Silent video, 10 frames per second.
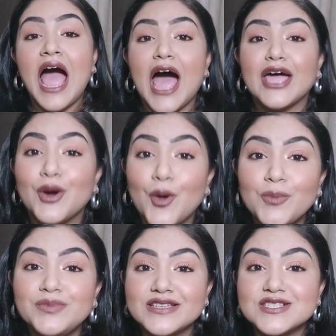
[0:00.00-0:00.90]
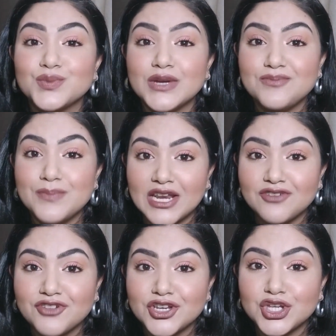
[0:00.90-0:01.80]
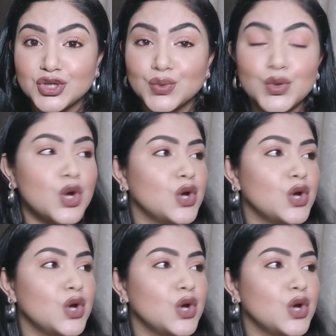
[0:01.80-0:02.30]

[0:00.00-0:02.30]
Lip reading: I hope this will benefit you